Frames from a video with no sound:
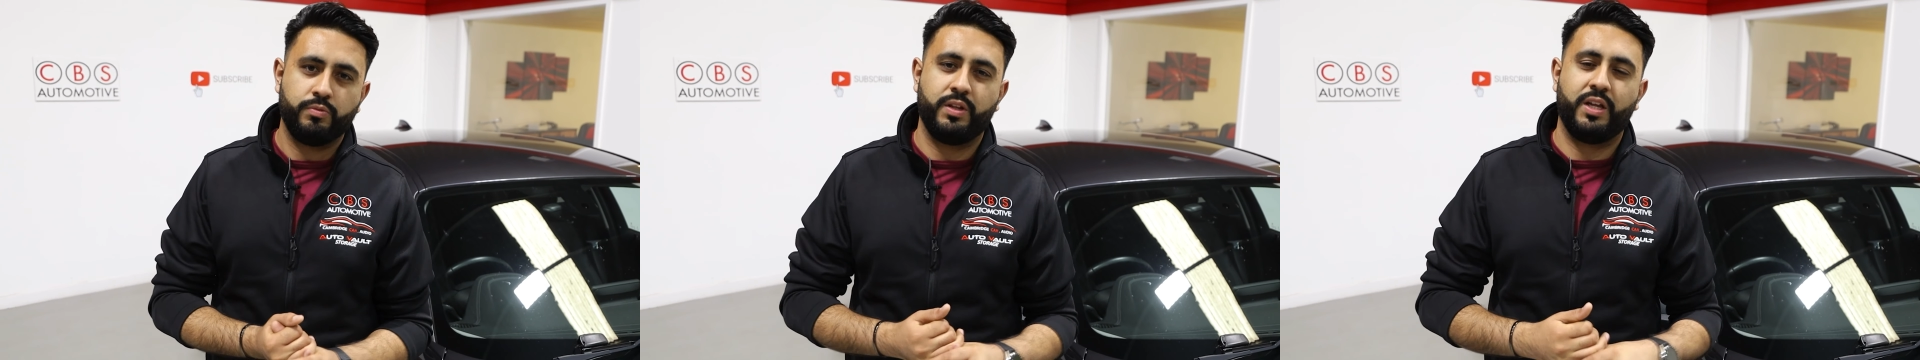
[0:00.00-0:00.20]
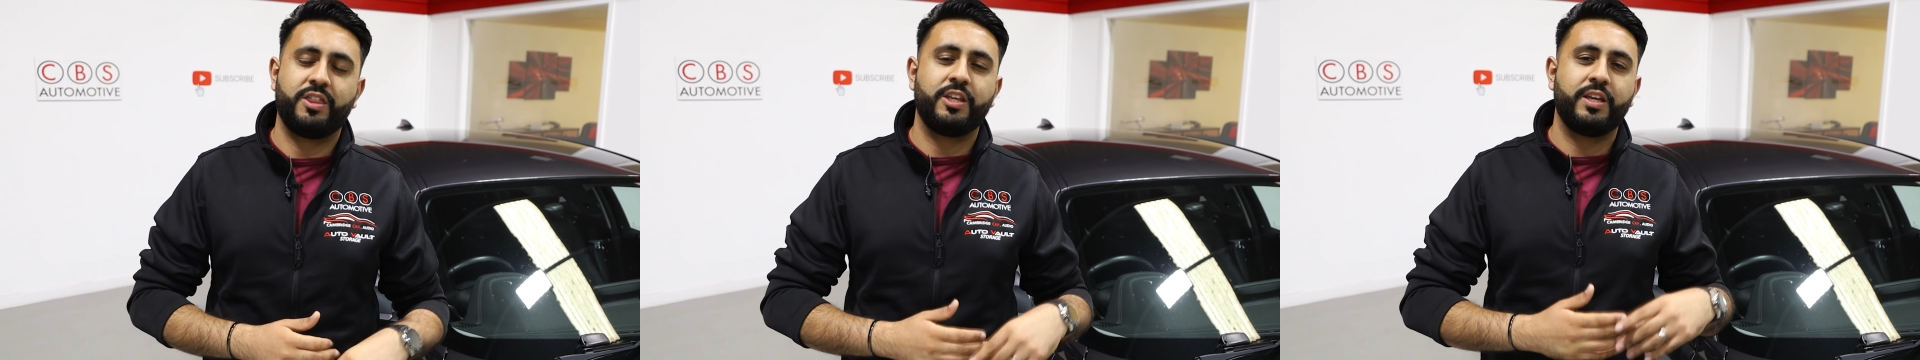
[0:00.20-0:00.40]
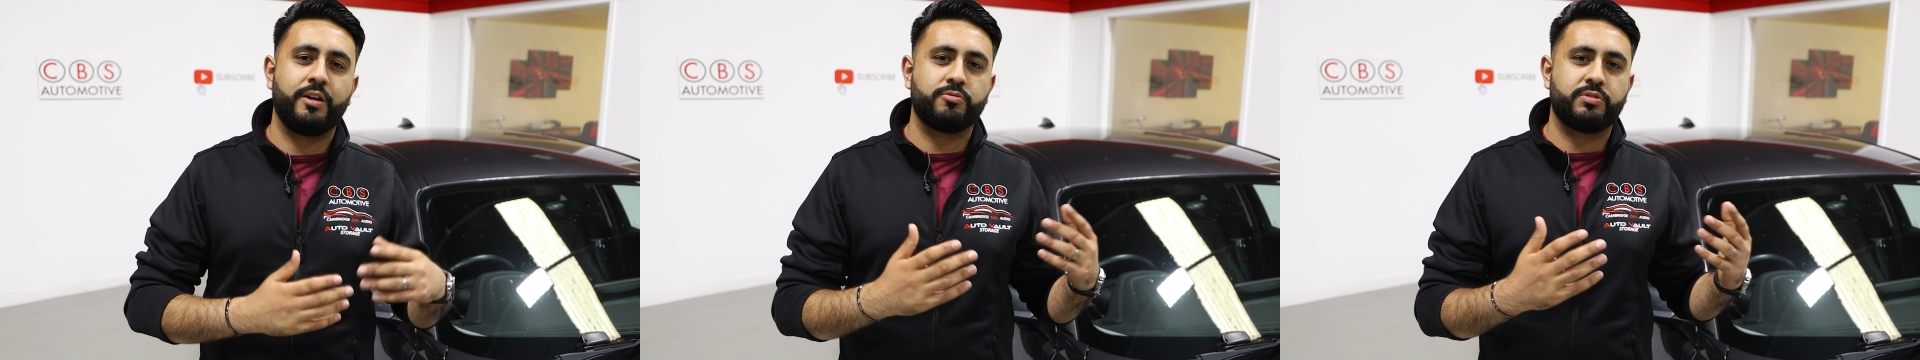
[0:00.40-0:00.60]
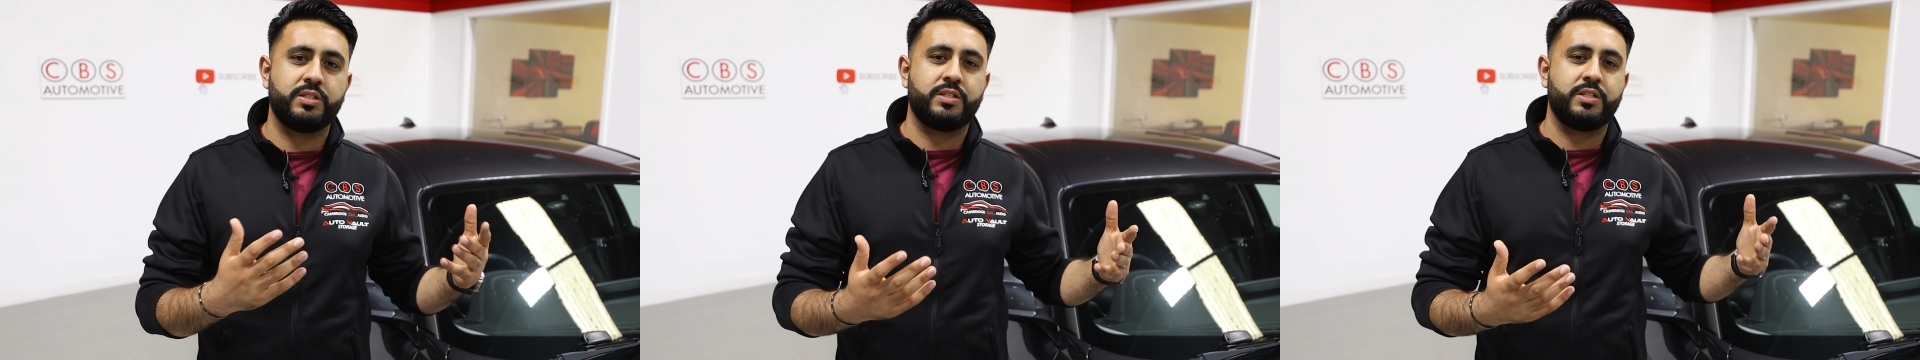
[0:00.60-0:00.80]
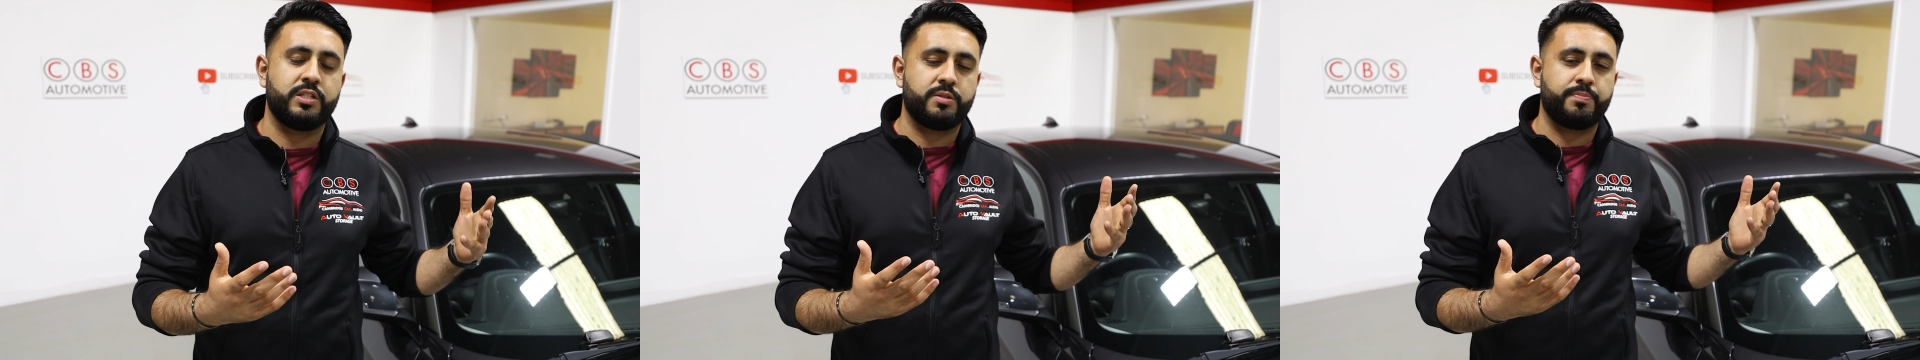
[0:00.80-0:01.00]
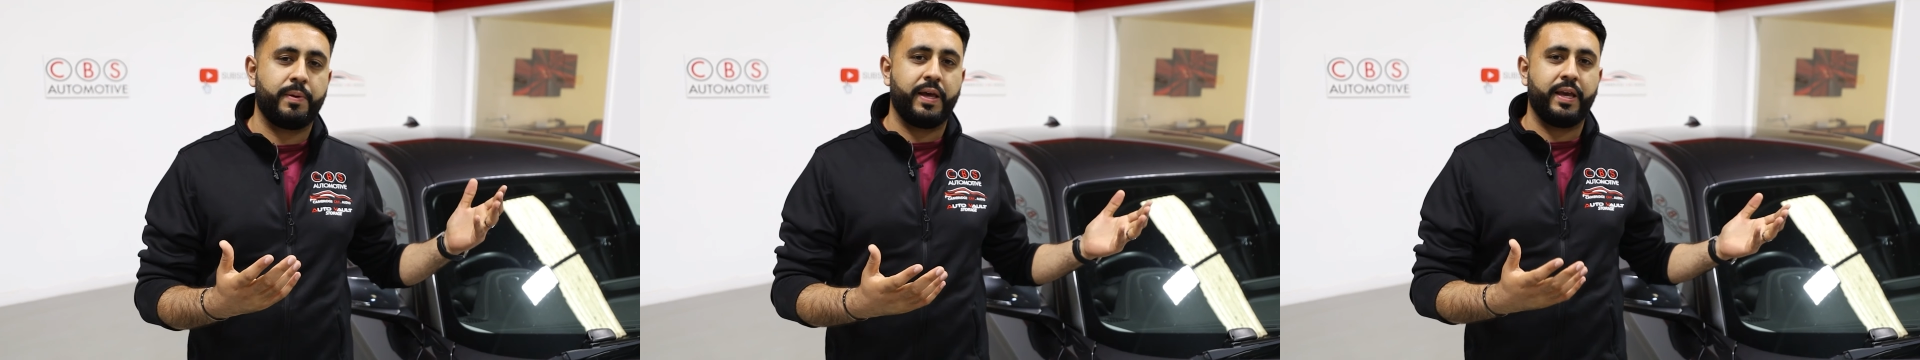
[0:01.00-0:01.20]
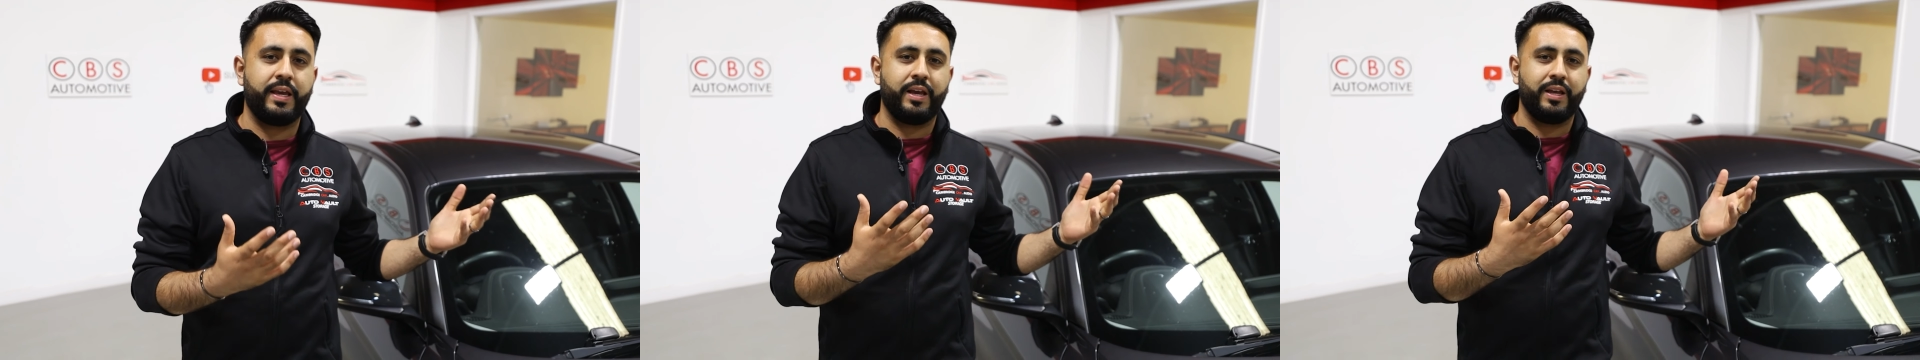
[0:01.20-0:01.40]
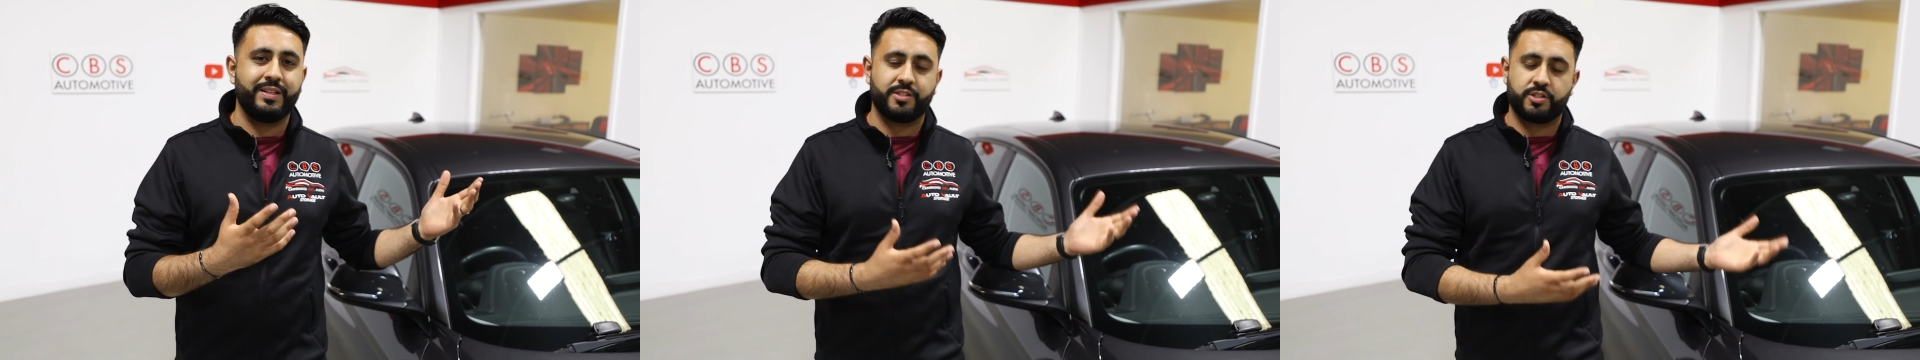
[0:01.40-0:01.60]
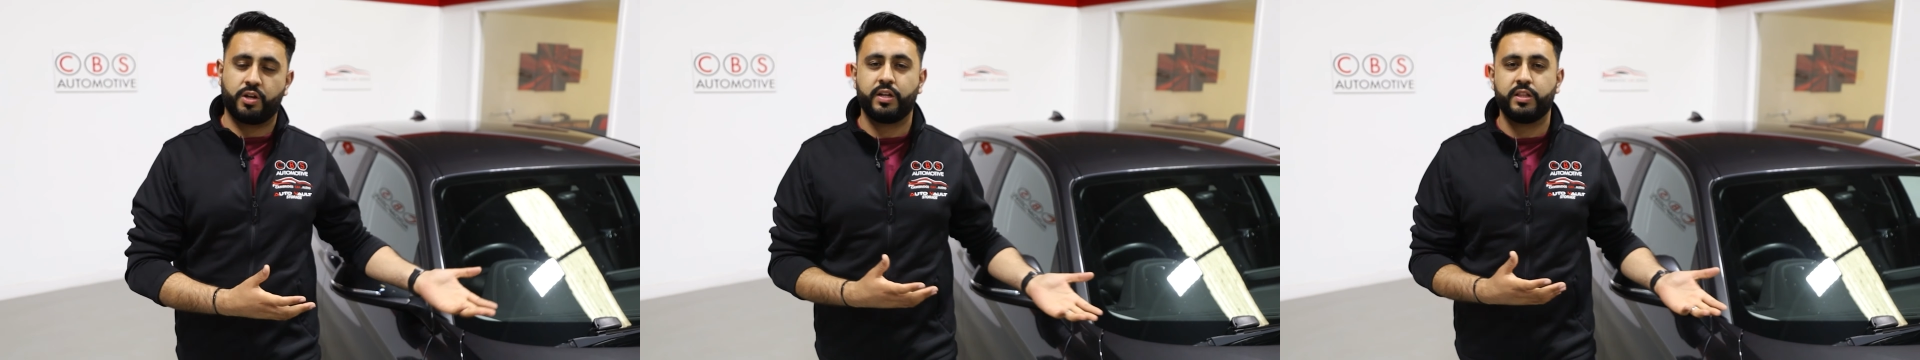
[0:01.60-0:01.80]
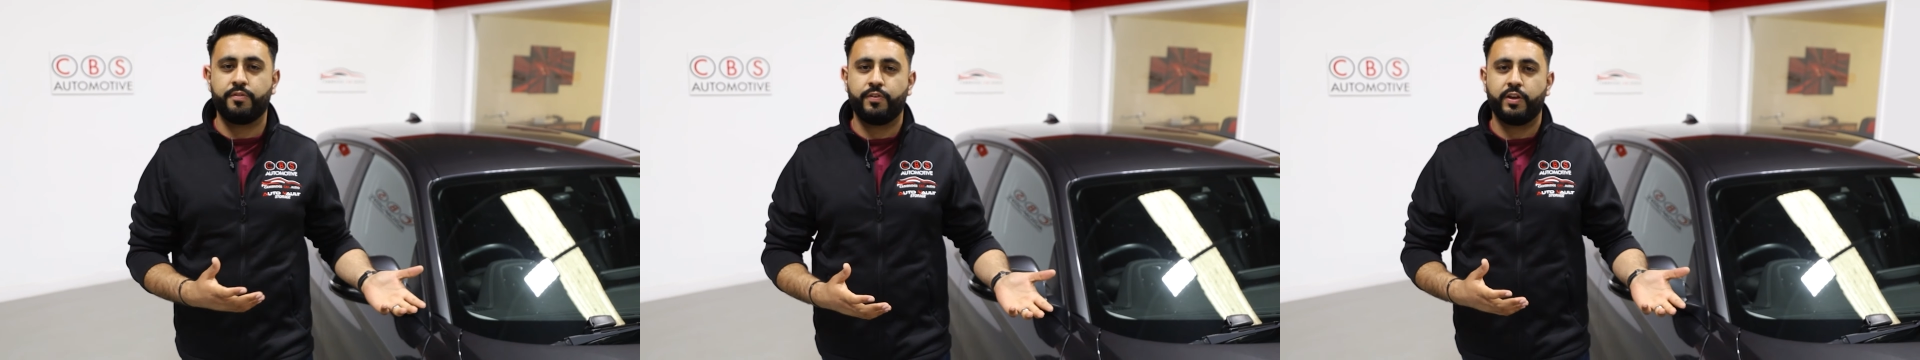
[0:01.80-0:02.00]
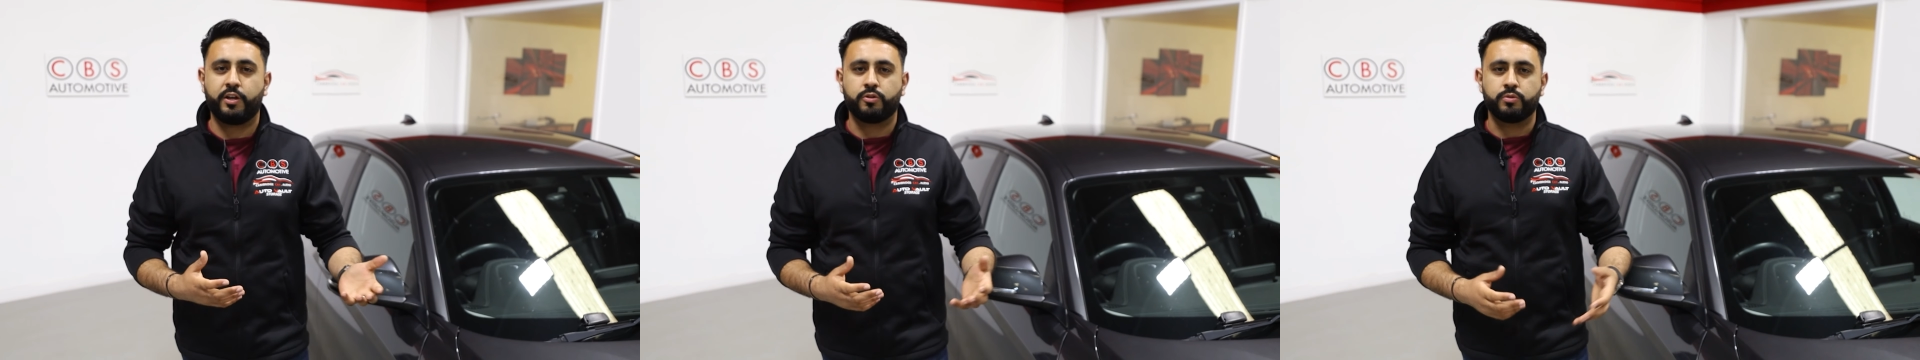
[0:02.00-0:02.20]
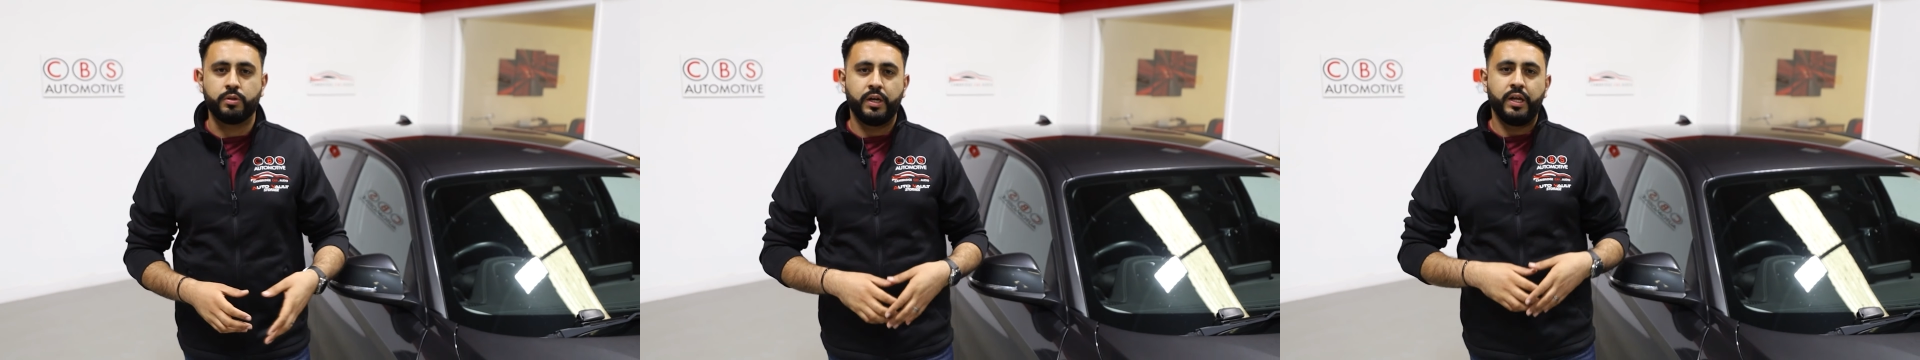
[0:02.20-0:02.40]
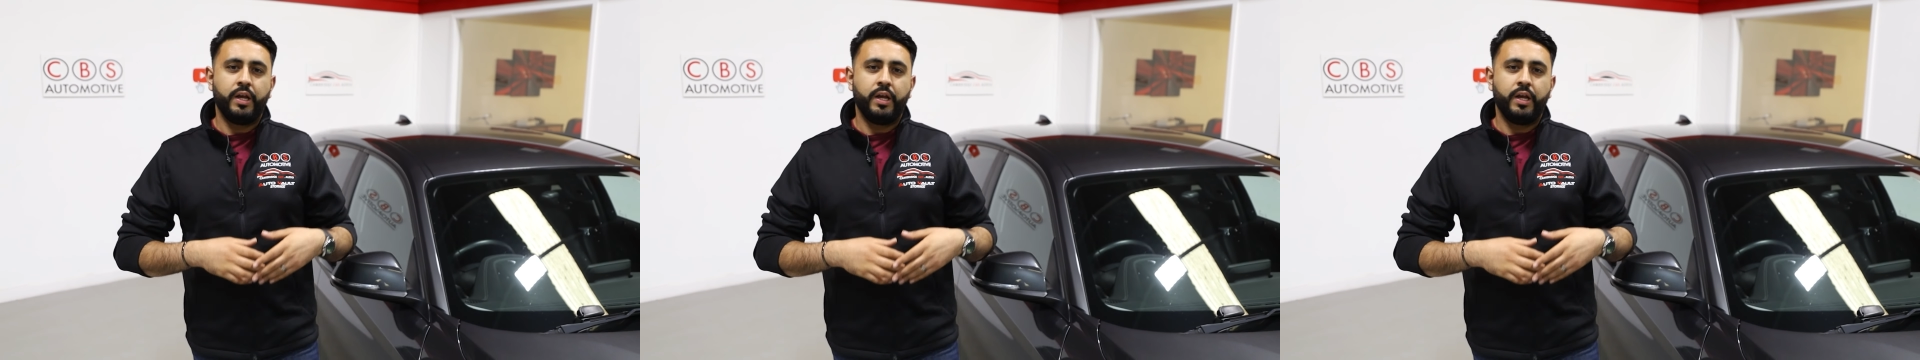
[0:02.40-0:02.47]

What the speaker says: Nothing else is displayed inside the vehicle.